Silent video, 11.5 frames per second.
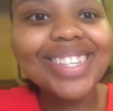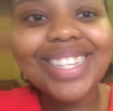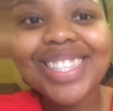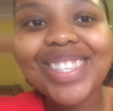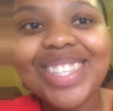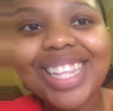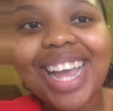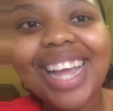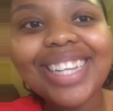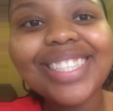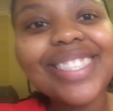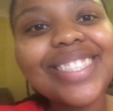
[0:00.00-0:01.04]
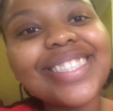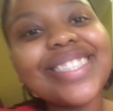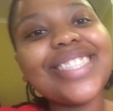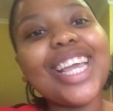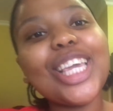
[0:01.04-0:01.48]
Excuse that.
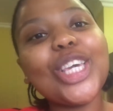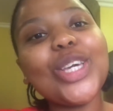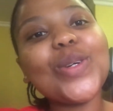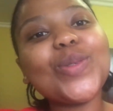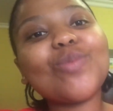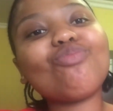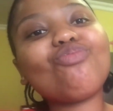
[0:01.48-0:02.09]
Thank you.